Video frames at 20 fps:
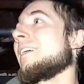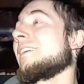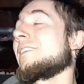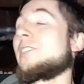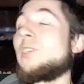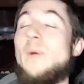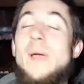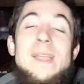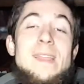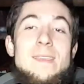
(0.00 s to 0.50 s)

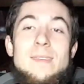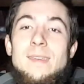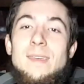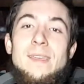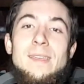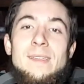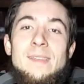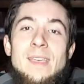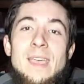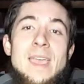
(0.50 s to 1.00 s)
do
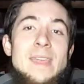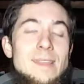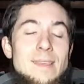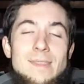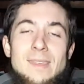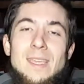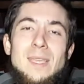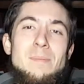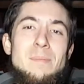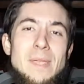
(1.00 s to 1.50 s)
anything
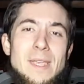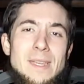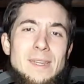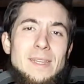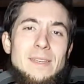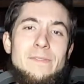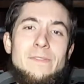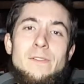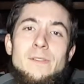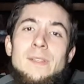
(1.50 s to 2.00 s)

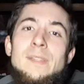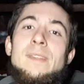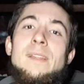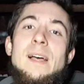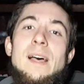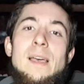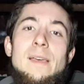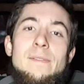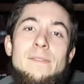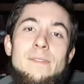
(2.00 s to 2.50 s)
meaningful in
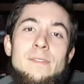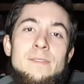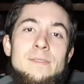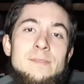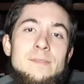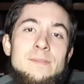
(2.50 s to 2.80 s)
life,